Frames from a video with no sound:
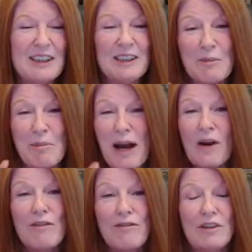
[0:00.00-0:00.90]
is a
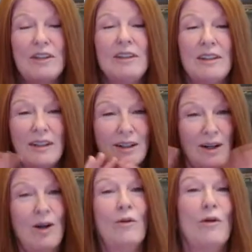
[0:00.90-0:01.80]
powerful,
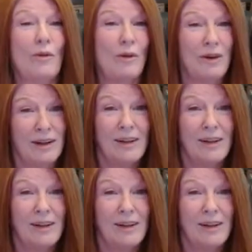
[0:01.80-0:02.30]
oh,